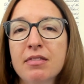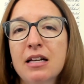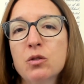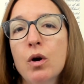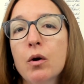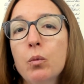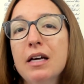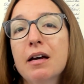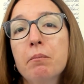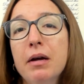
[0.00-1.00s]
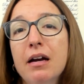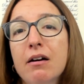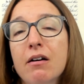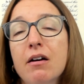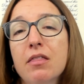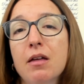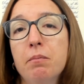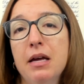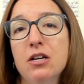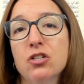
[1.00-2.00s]
That's where we compare the
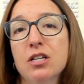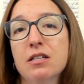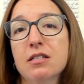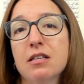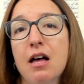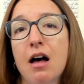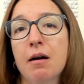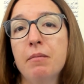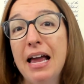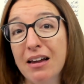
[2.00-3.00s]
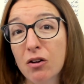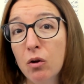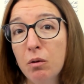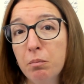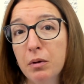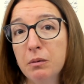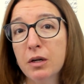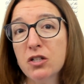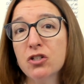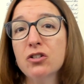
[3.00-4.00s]
patient's um, ankle blood
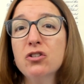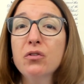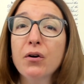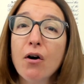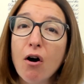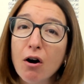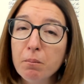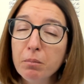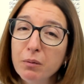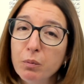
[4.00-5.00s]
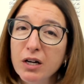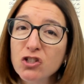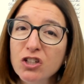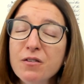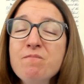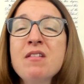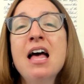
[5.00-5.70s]
pressure to their arm blood pressure.